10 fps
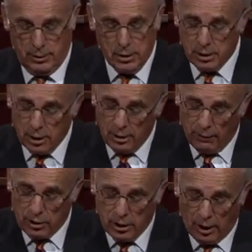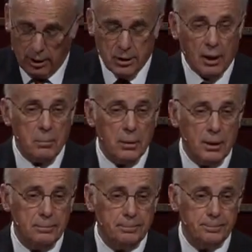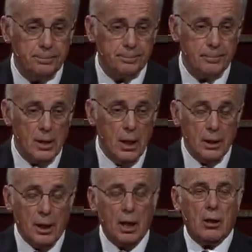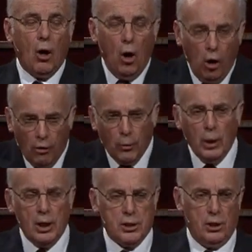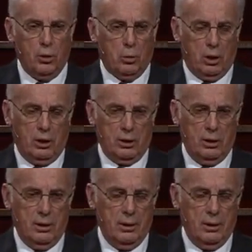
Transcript: This is a devastating statement. Take all the religion of the world,